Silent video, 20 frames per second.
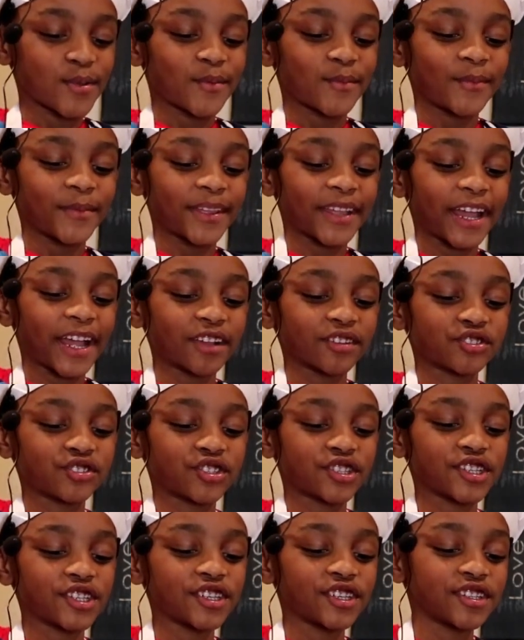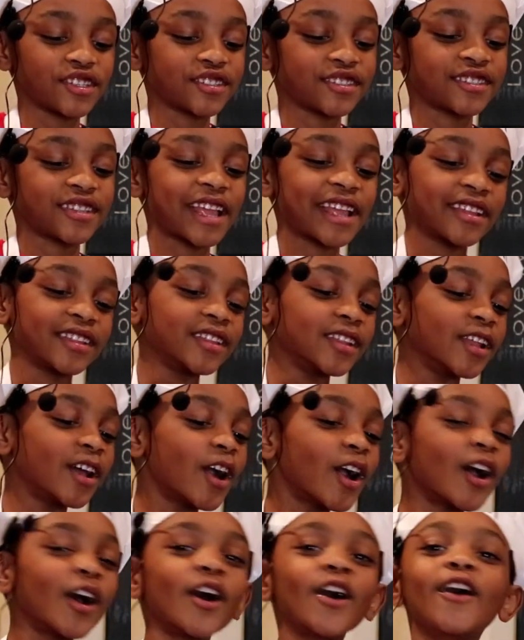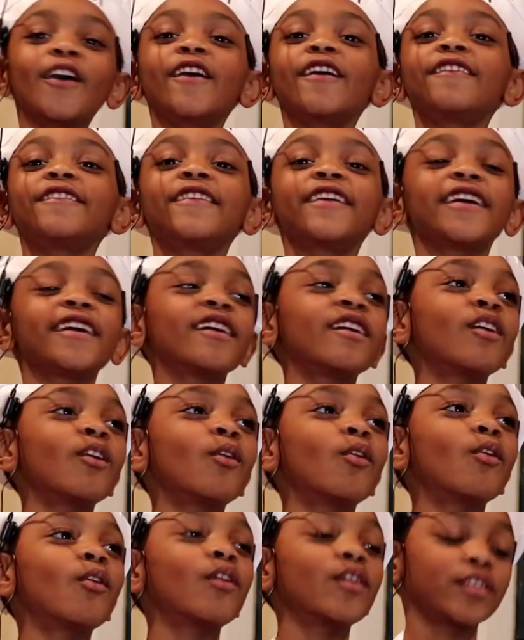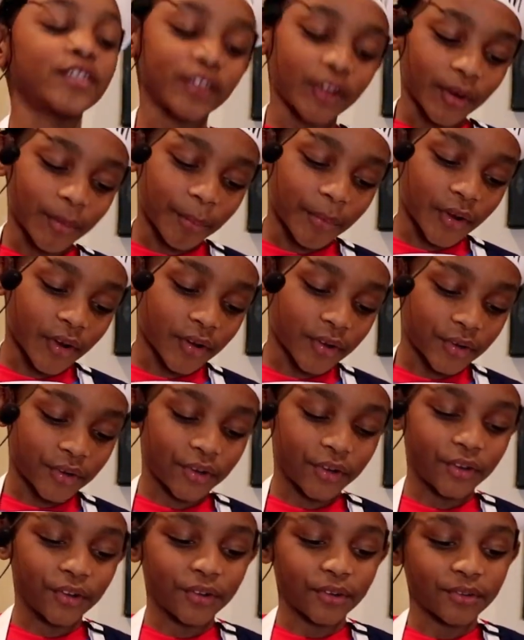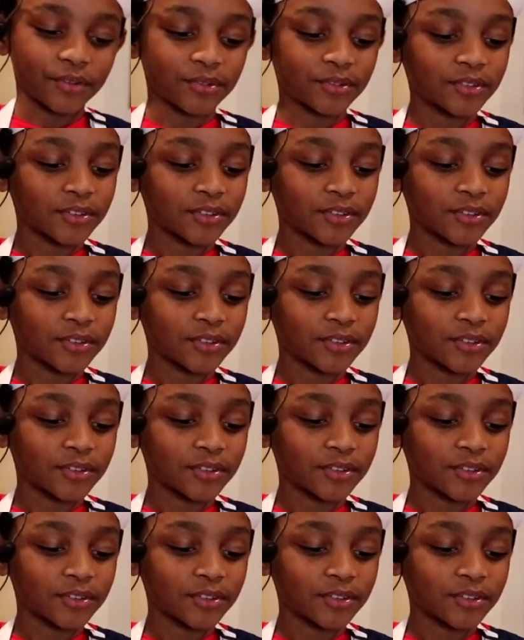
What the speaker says: We got cheese. They love it on your burger.